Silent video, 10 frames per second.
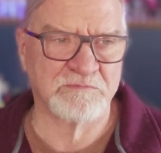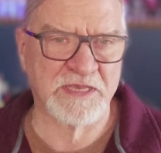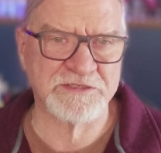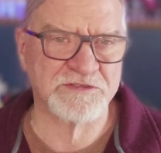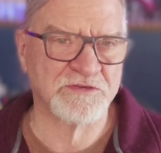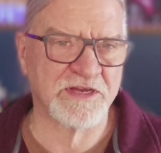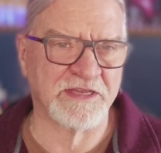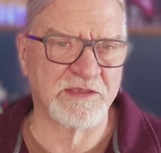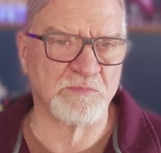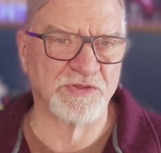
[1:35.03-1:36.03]
Imagine trying
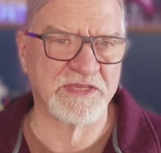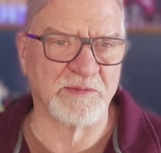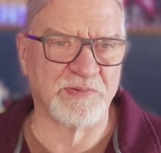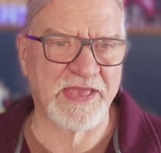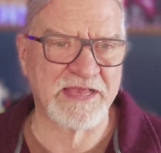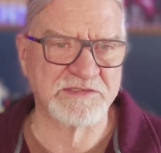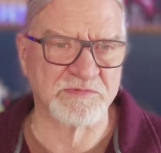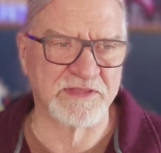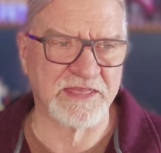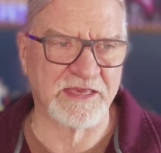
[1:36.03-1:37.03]
to complete a pass
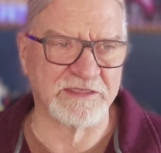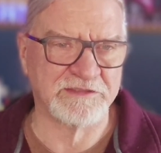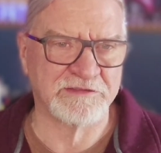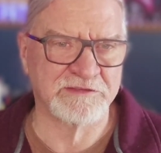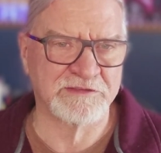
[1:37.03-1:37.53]
with that